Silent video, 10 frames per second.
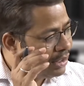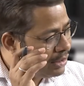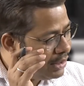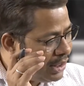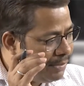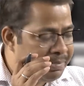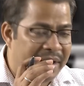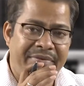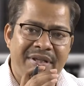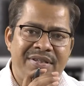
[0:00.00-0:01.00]
the
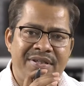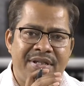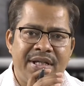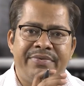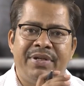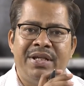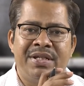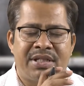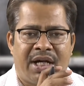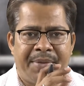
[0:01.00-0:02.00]
previous stage will
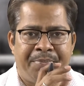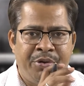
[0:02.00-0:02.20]
start